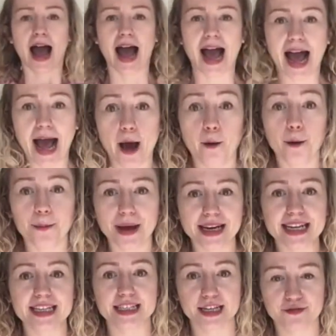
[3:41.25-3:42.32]
How
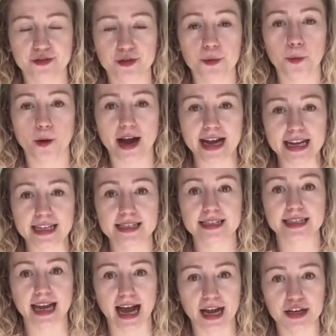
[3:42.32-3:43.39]
many different ways
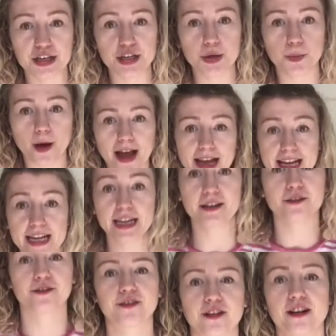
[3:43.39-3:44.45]
can you wave?